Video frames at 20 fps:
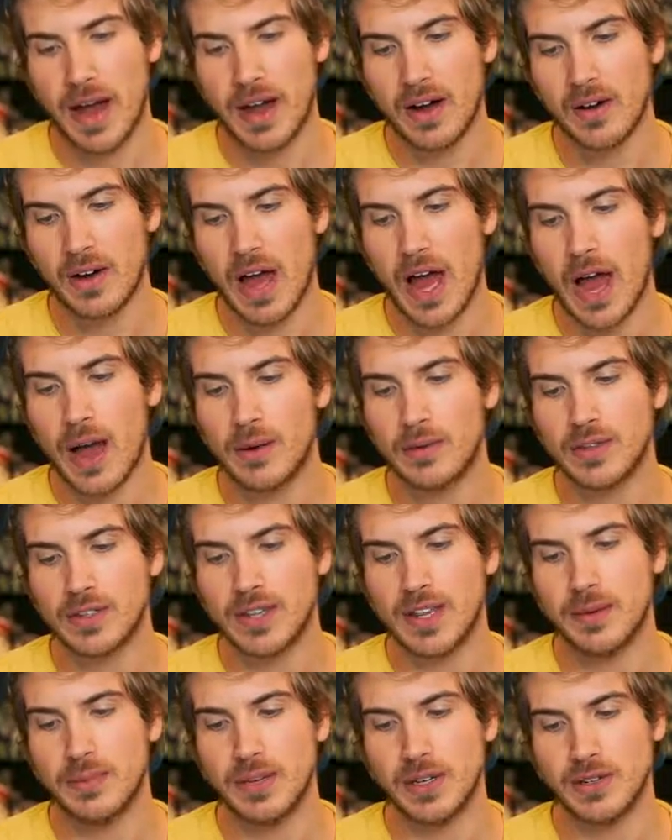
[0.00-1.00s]
out, how would
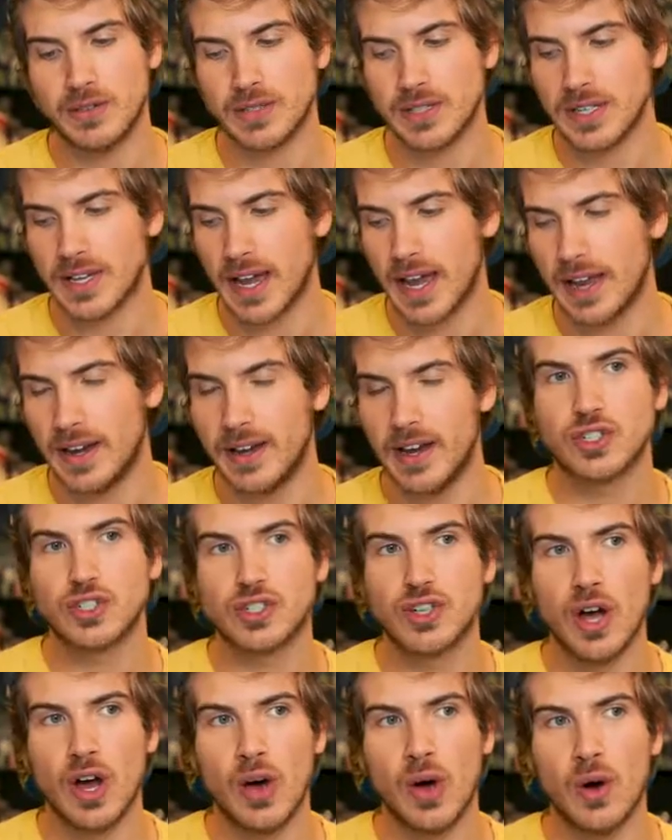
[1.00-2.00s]
they be used again?
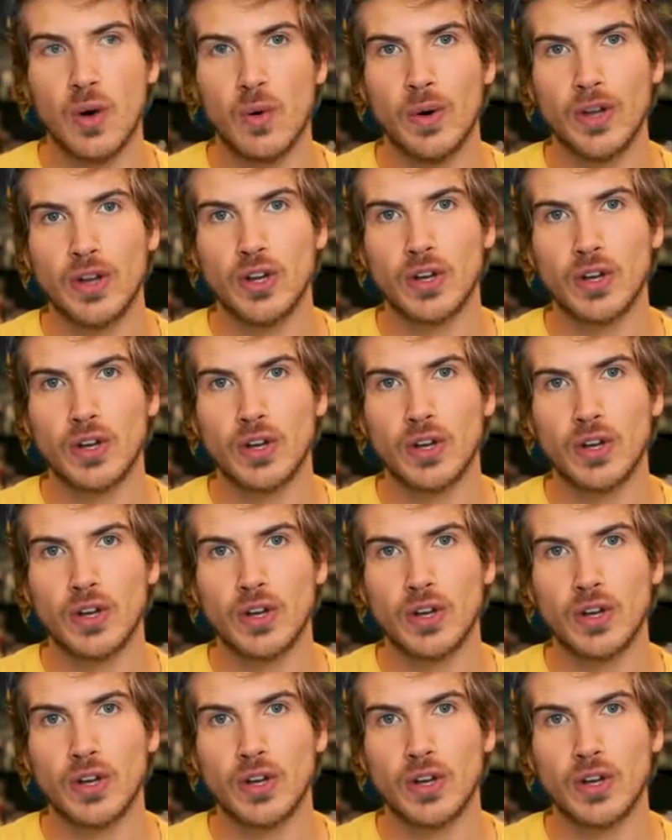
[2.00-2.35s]
So,